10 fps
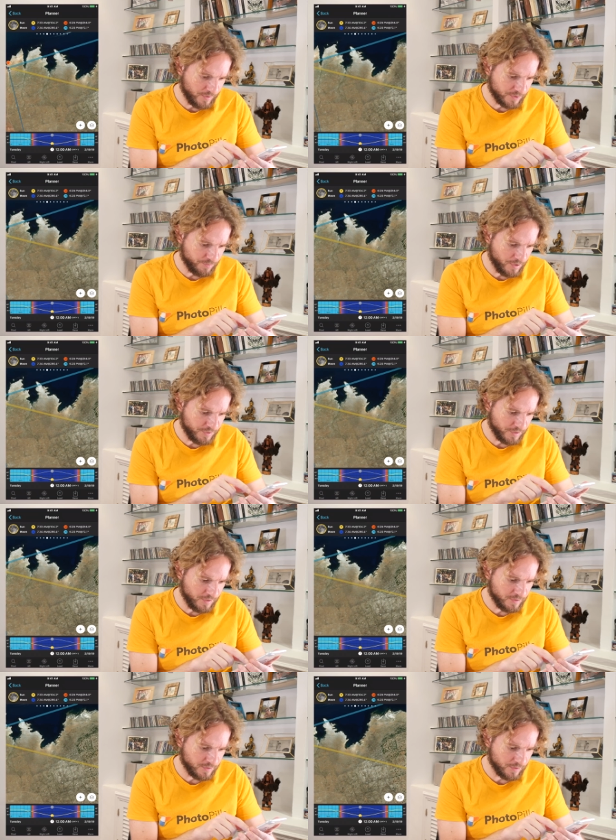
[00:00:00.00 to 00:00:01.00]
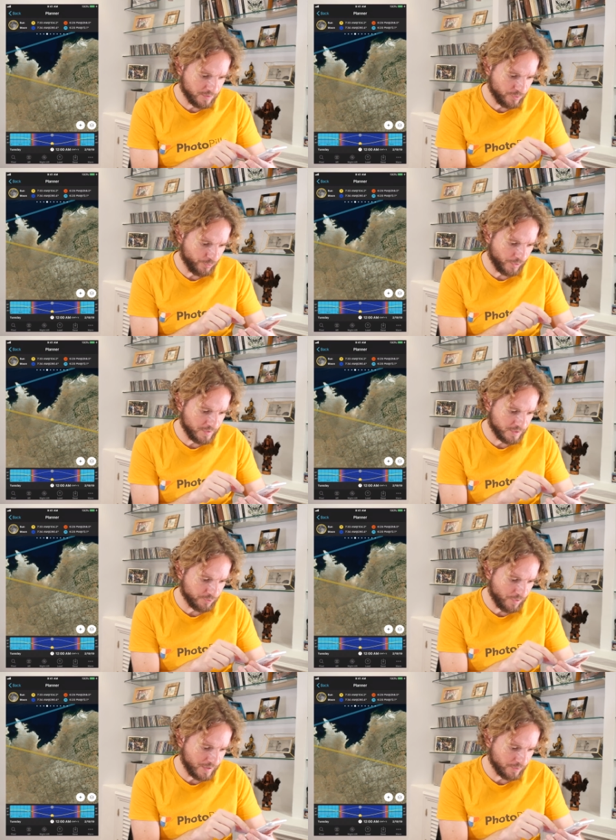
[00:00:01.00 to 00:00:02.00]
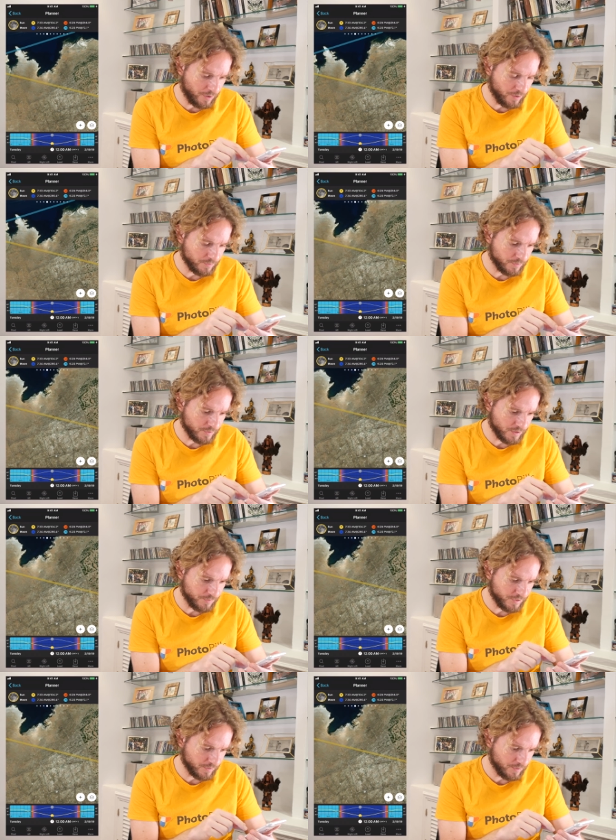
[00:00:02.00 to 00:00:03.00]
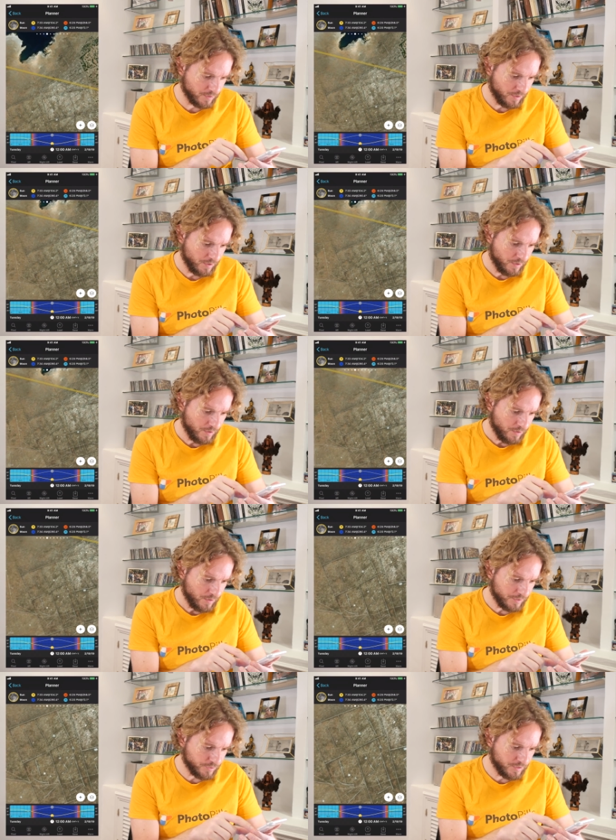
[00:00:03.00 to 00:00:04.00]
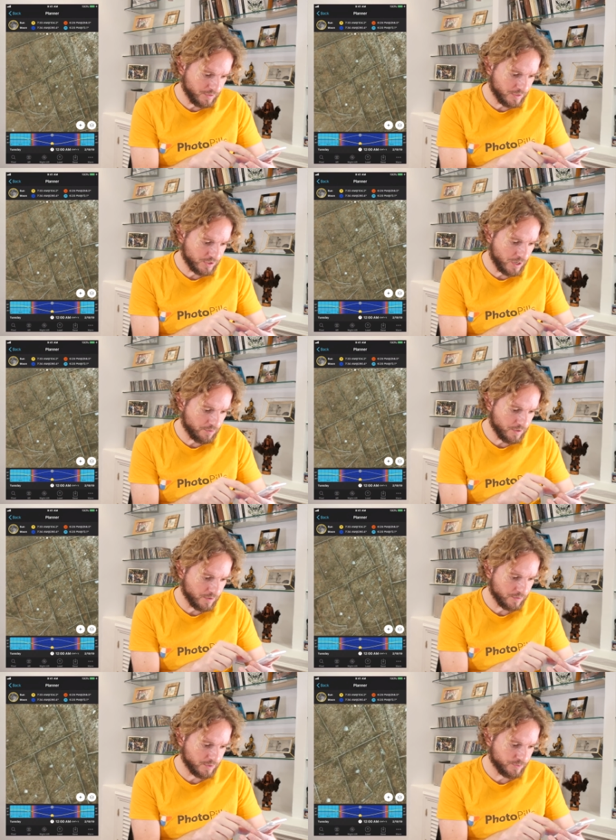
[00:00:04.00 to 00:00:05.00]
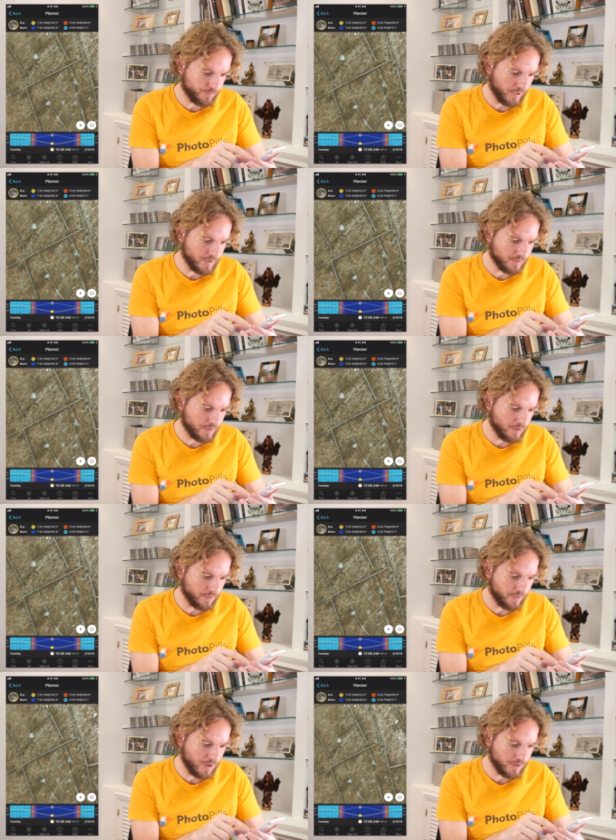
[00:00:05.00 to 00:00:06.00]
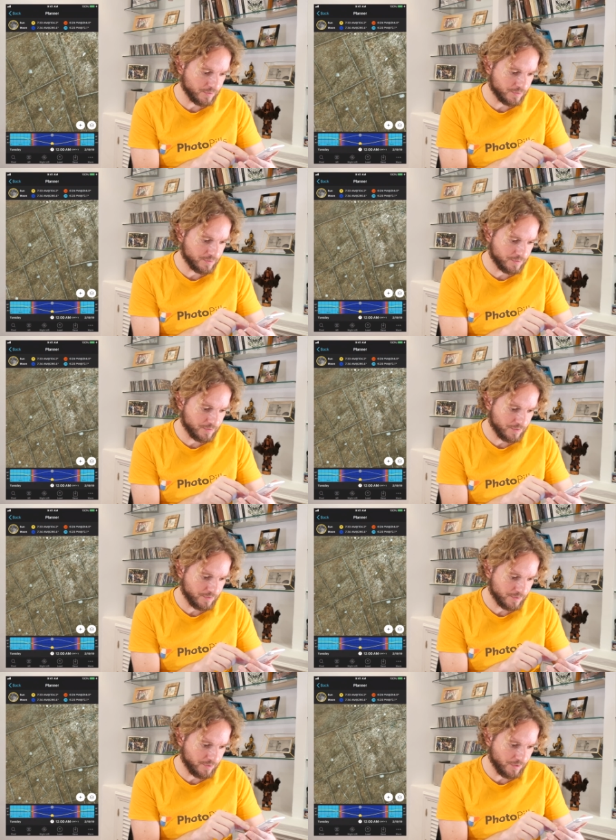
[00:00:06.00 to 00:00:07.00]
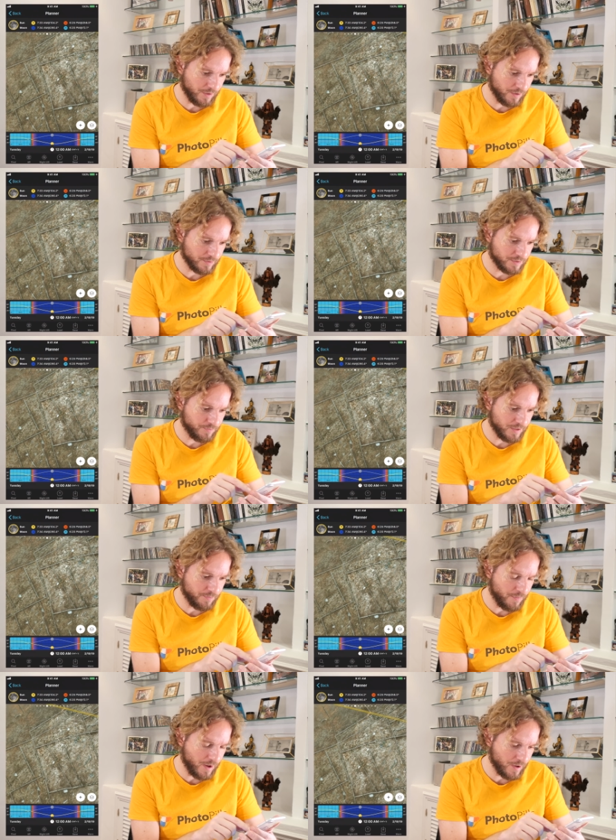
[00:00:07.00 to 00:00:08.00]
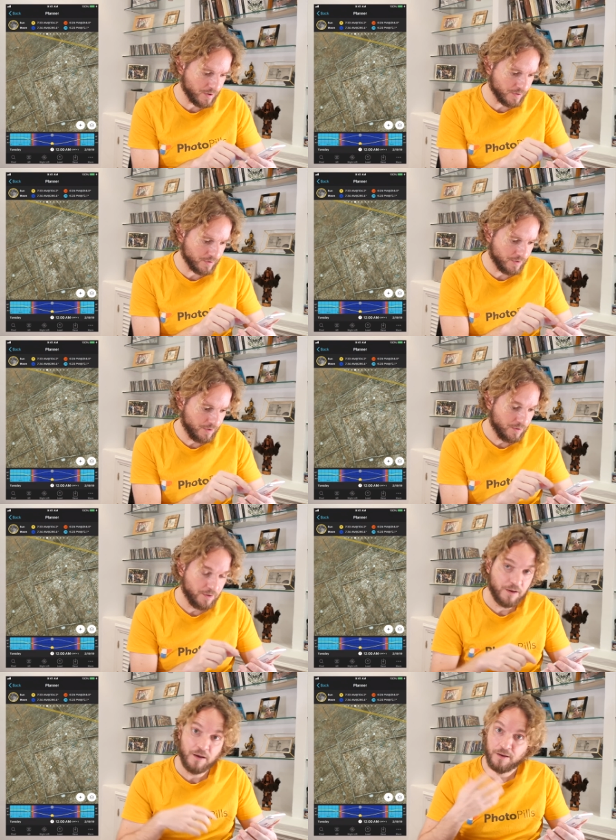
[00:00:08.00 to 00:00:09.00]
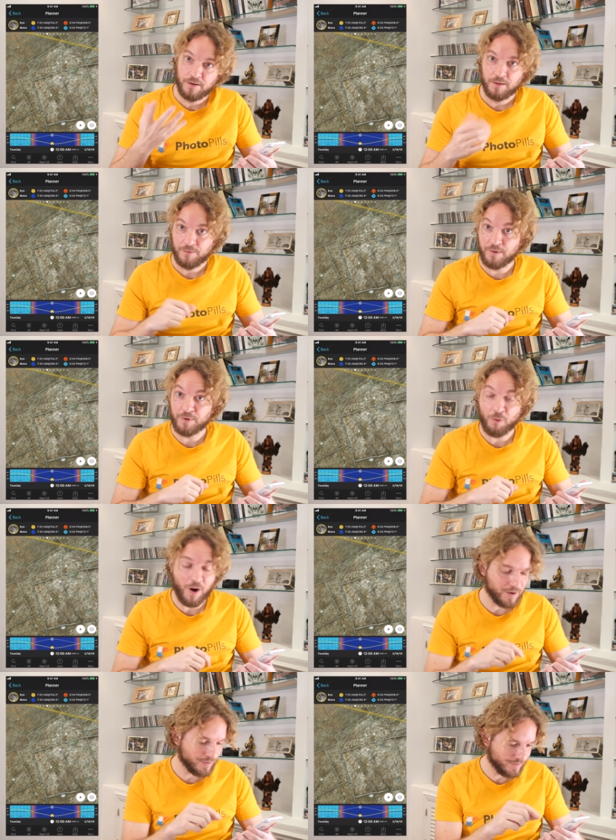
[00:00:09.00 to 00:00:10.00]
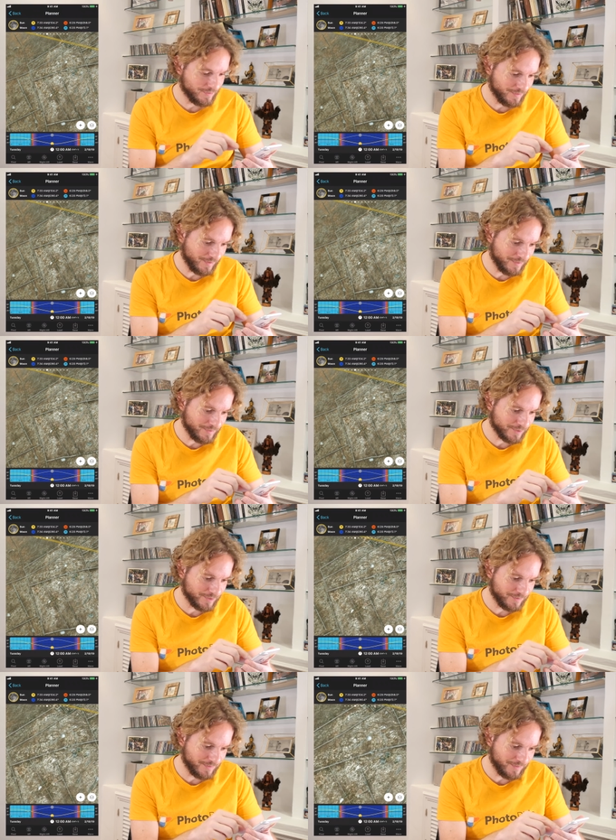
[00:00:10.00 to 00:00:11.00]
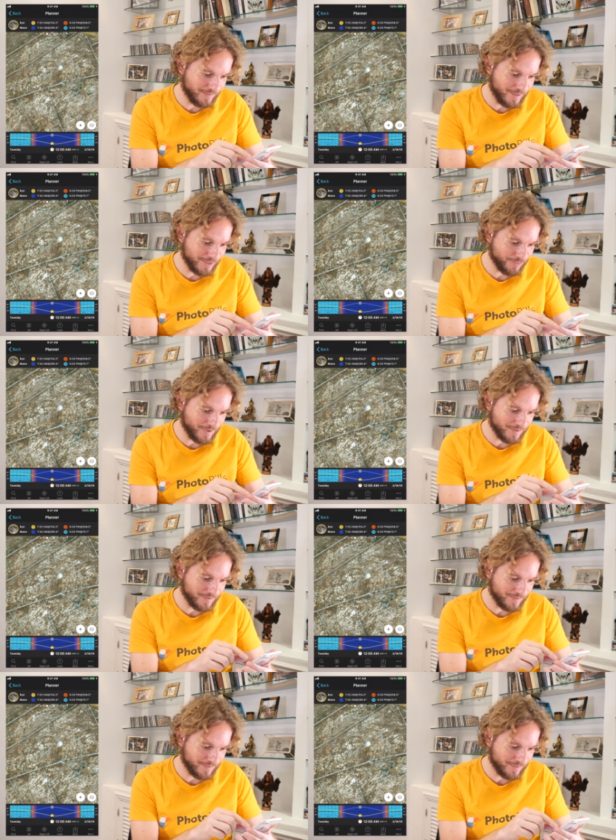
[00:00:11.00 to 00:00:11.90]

it's much easier to place it right on the subject. As you see in this area, it's plenty of huts, stone huts, but my favorite one is this one,